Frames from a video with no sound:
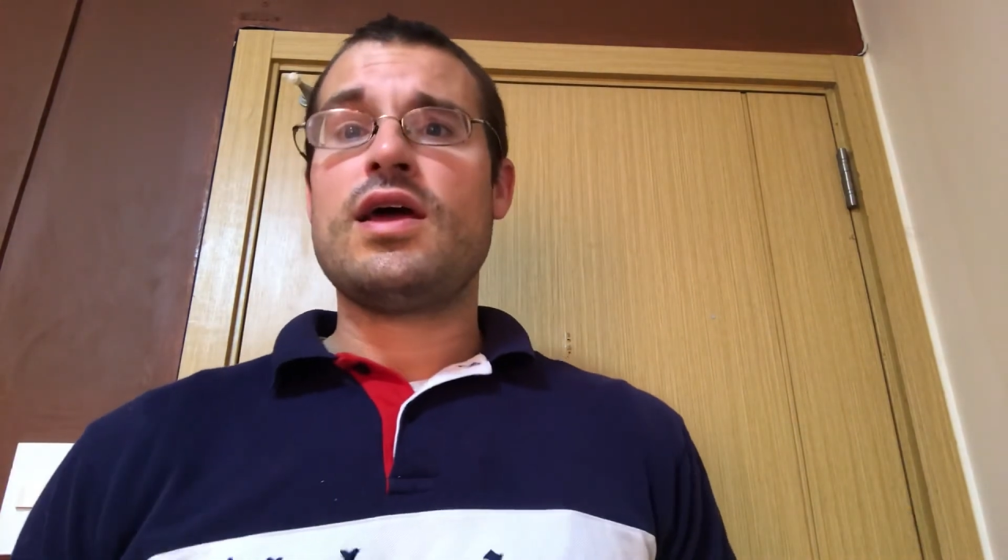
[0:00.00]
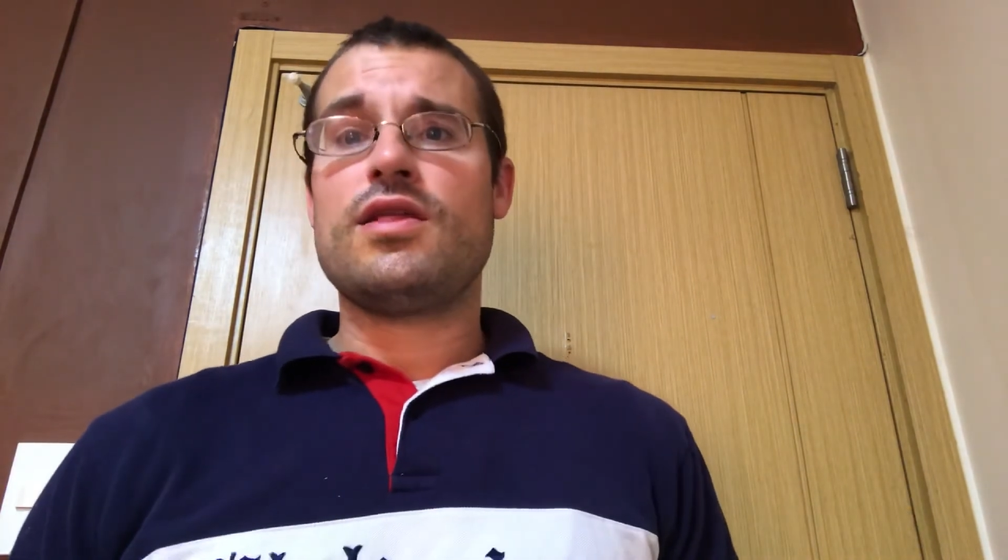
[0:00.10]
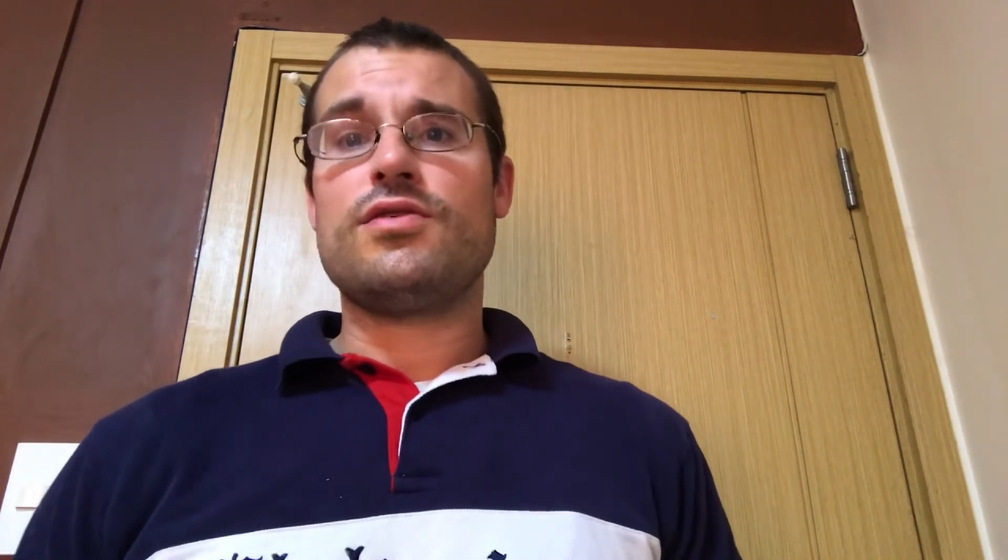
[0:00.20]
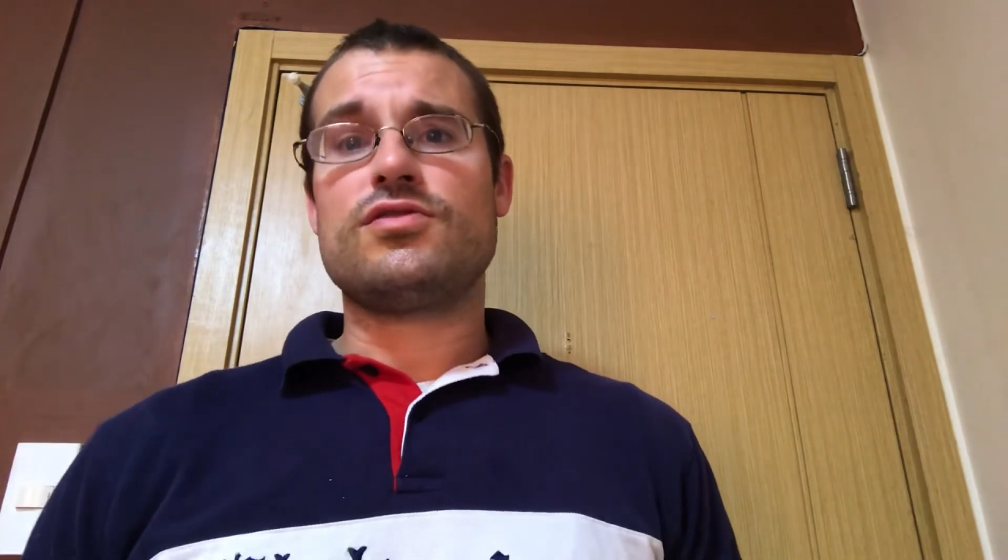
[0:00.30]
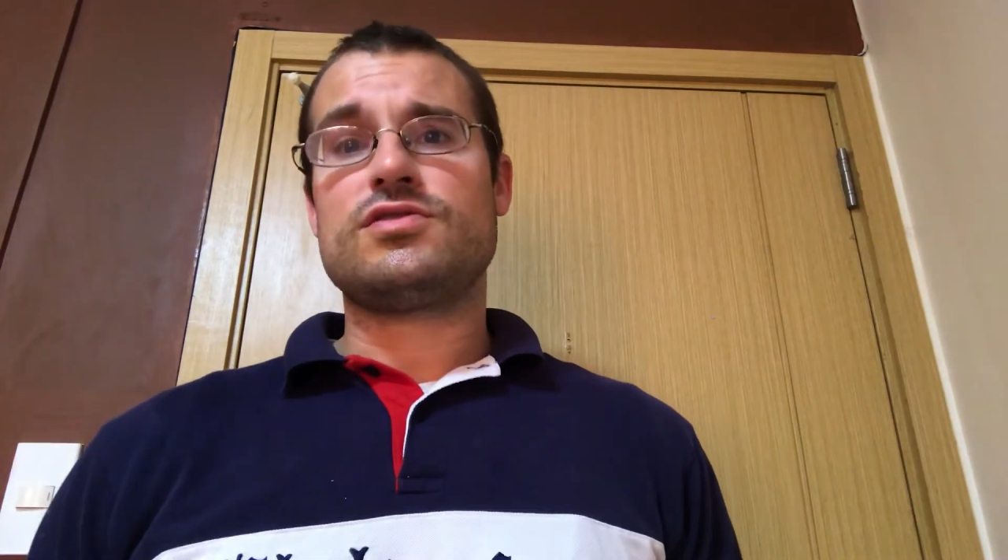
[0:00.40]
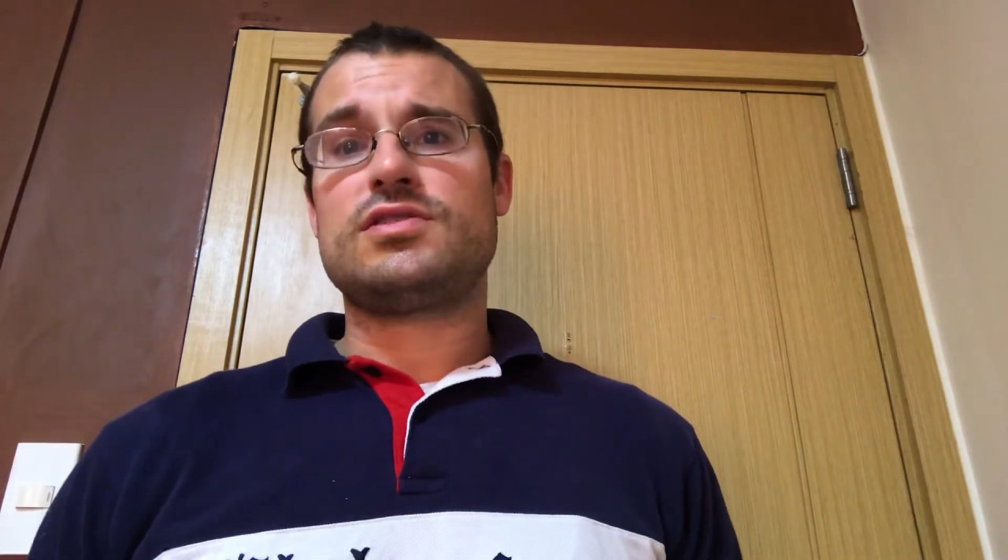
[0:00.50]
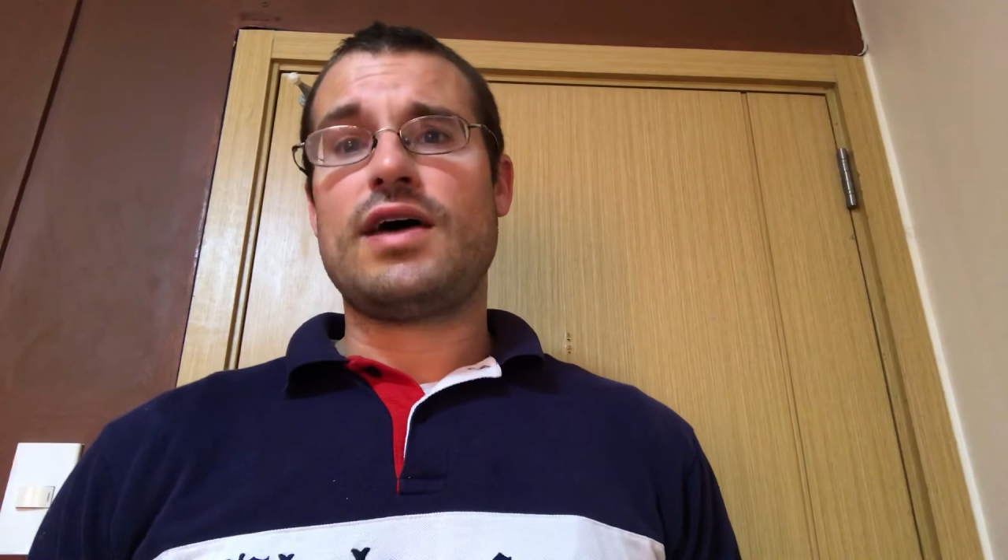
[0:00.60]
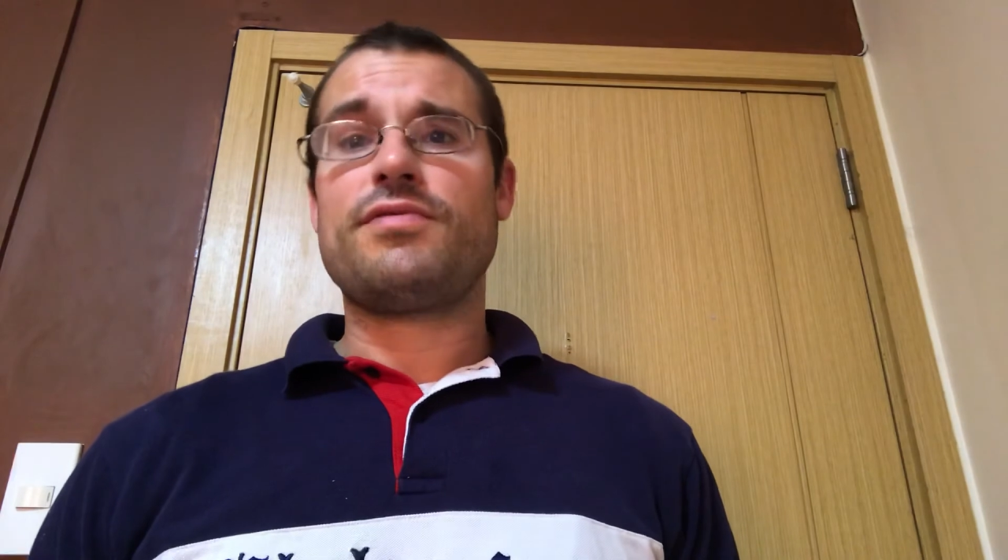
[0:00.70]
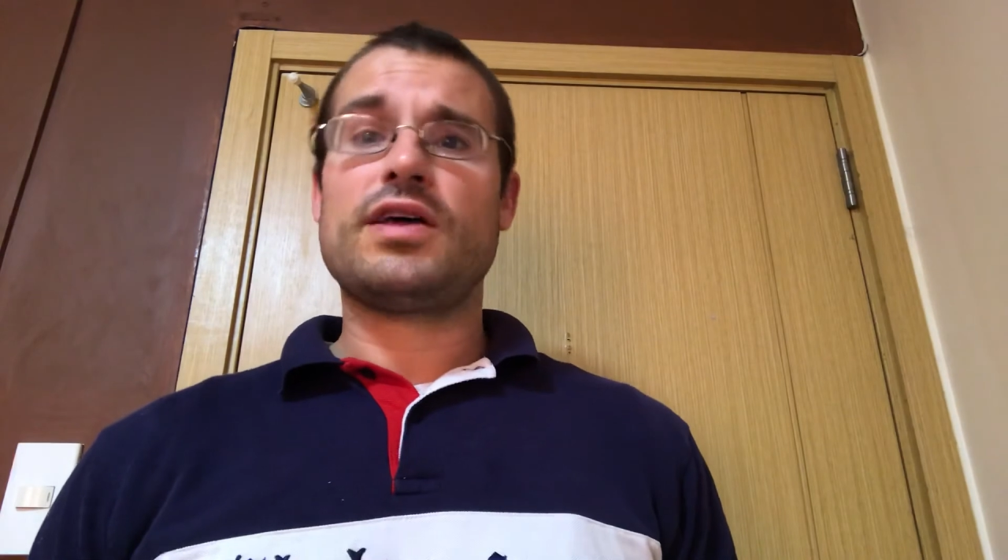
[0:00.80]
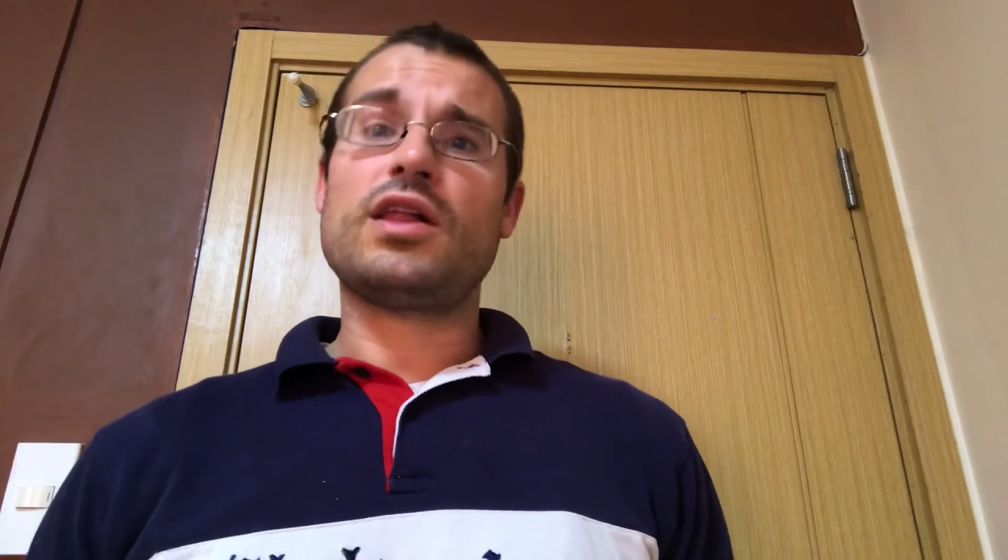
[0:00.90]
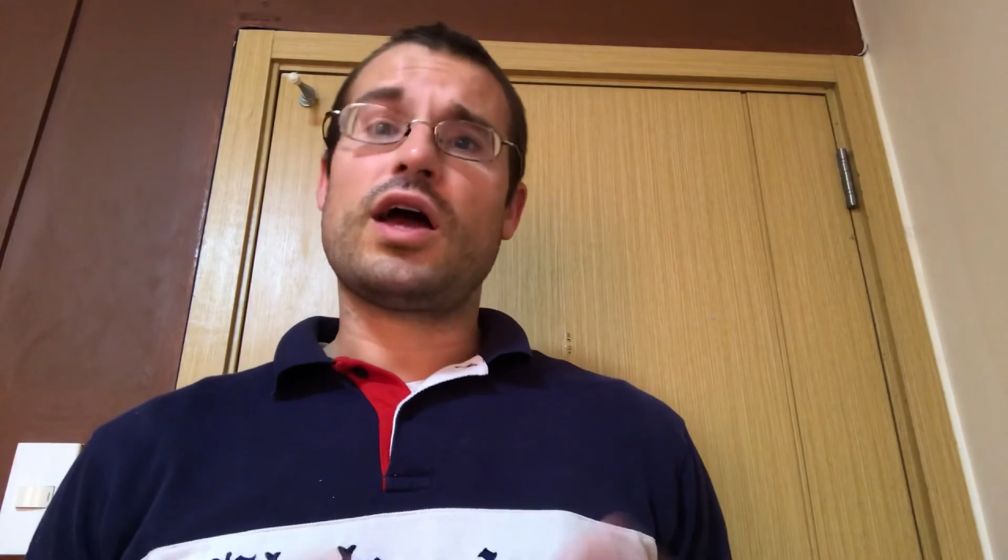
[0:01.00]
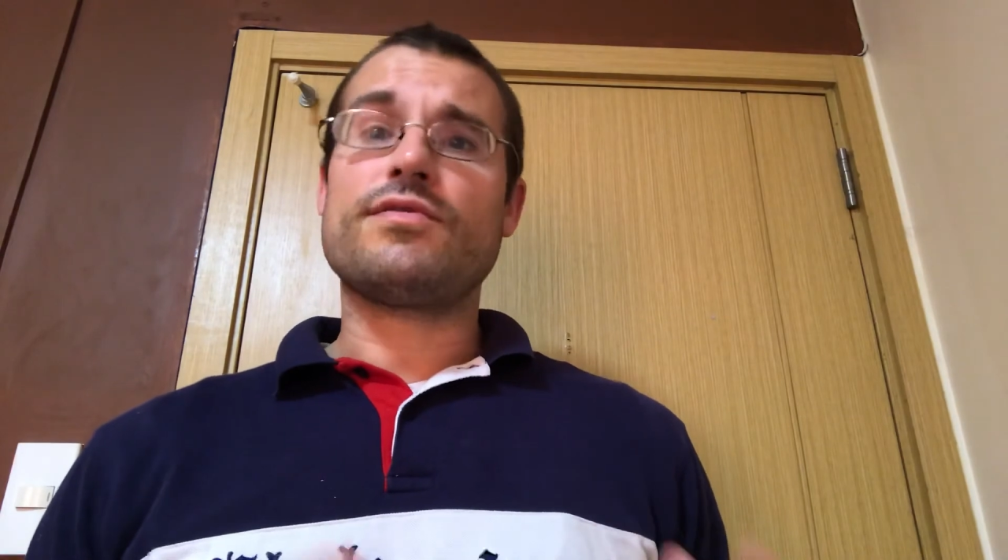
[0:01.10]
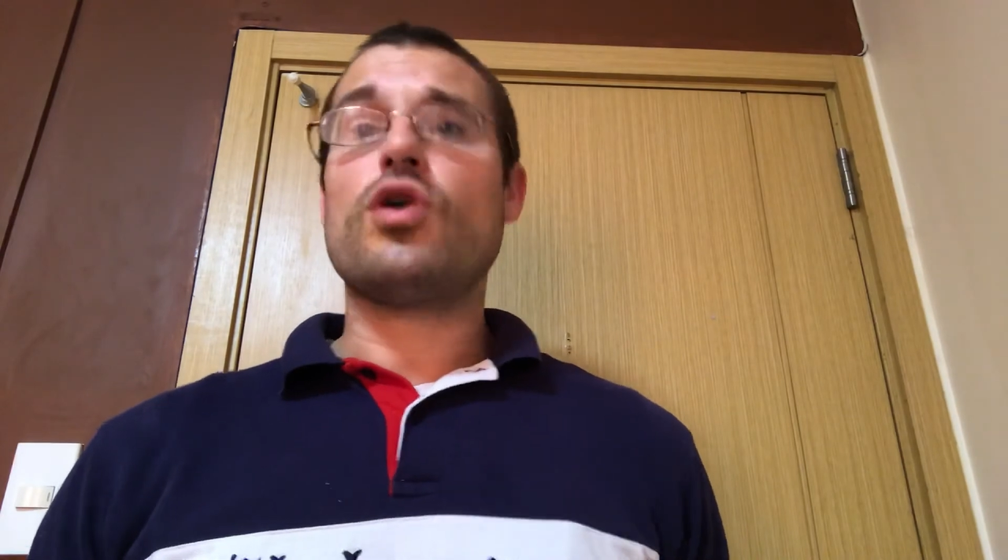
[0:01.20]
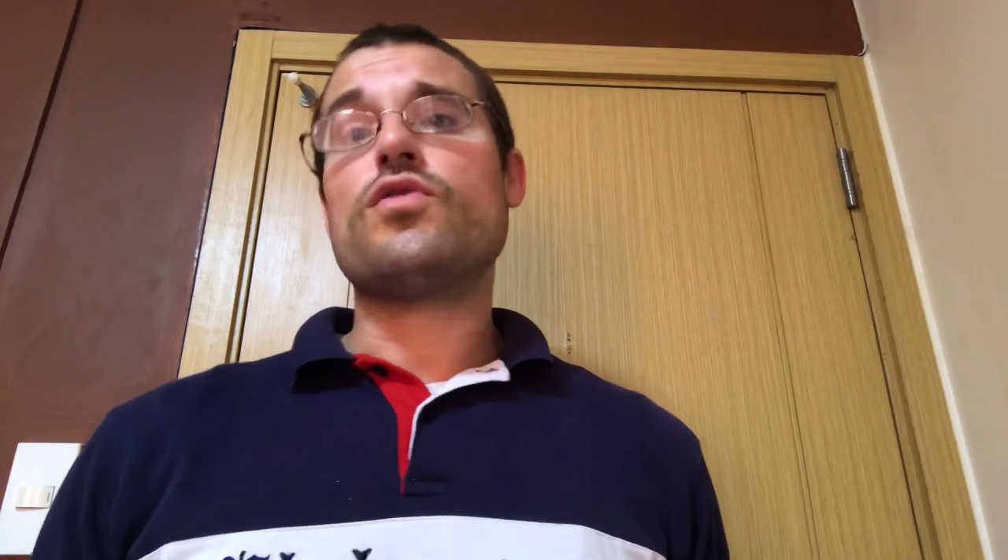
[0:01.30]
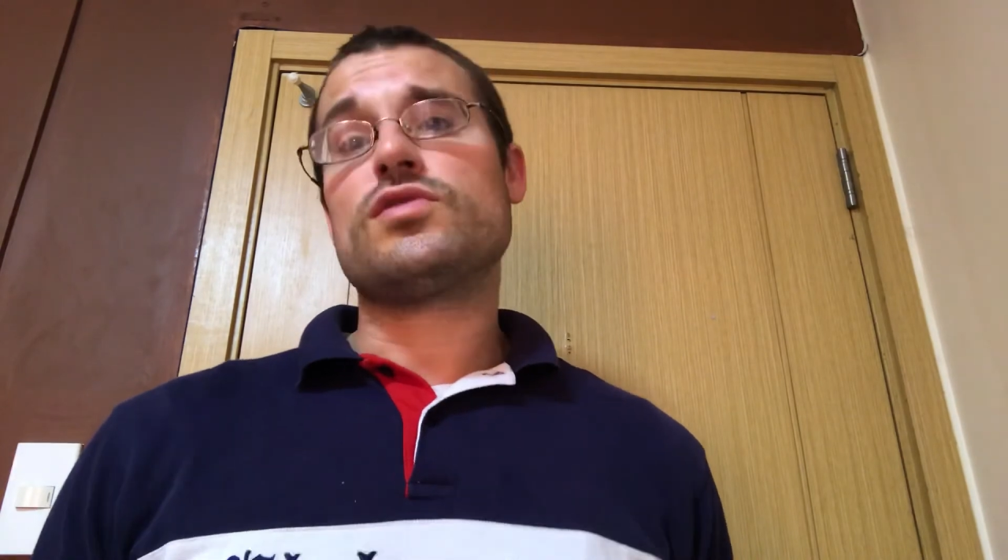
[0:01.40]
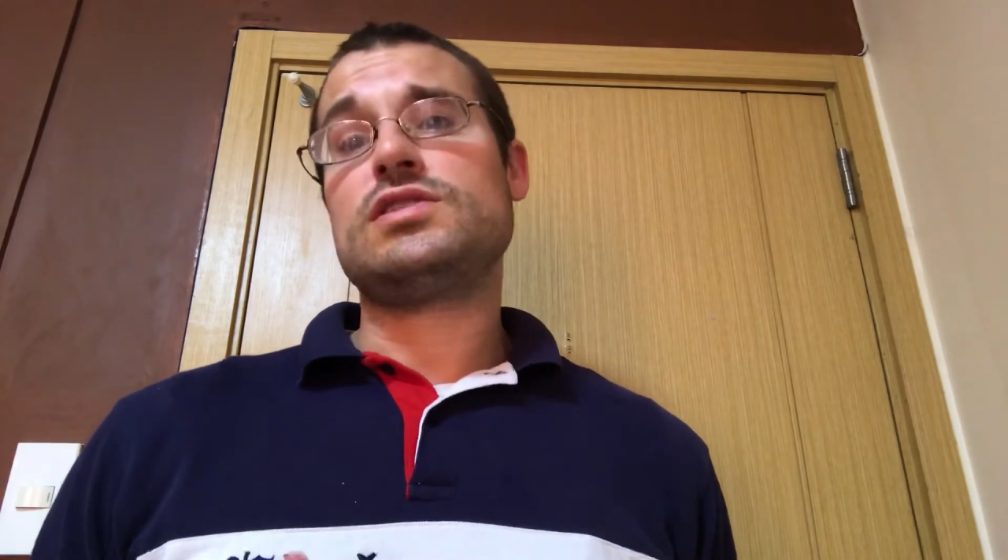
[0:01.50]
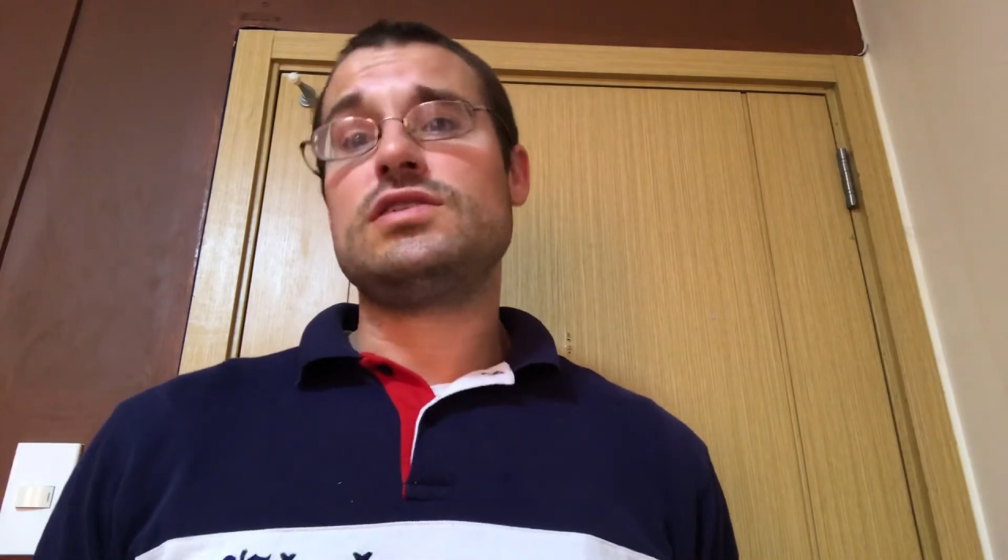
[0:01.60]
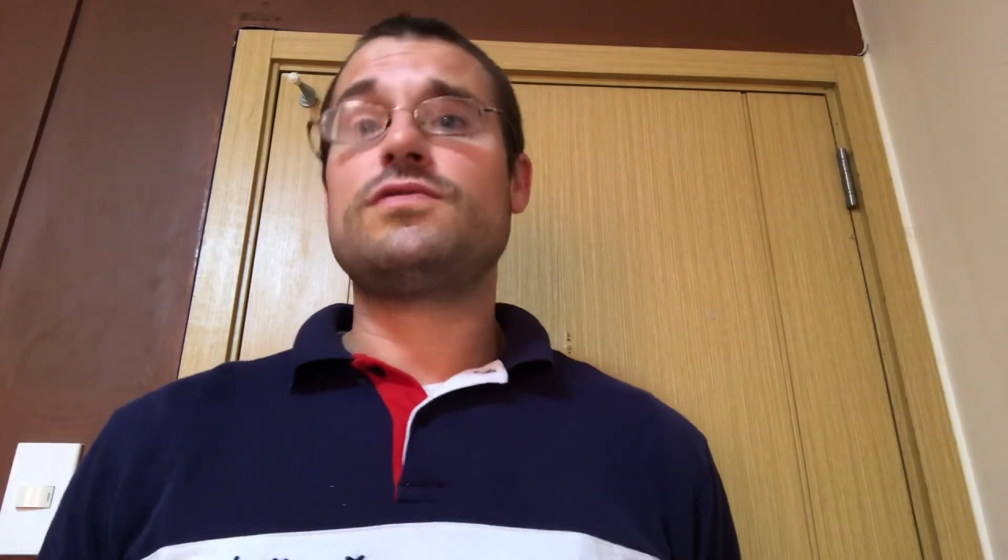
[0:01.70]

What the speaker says: there's definitely a lot of overseas